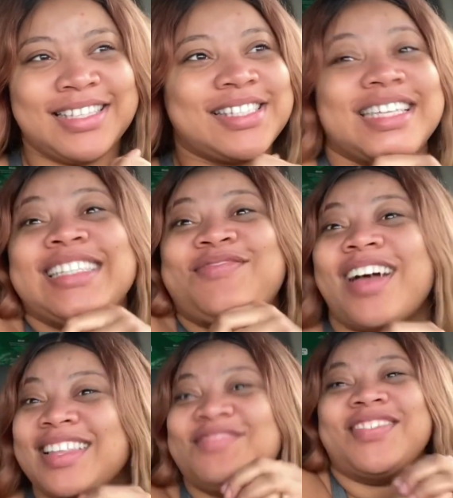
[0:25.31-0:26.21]
It's about
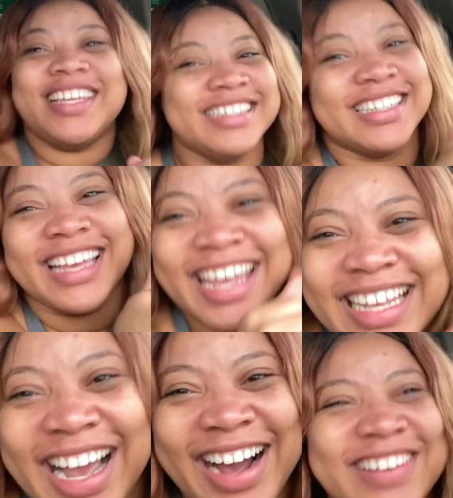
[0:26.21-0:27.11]
to be lit,
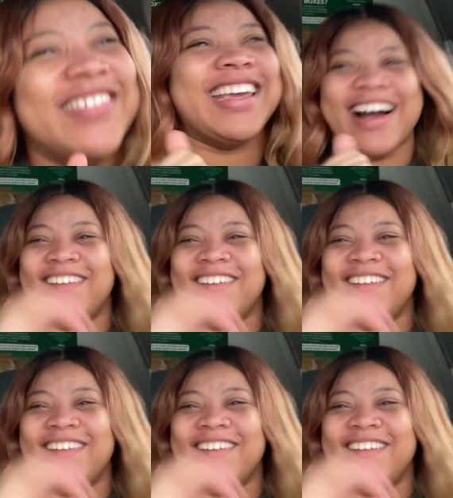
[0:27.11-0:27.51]
y'all. We gonna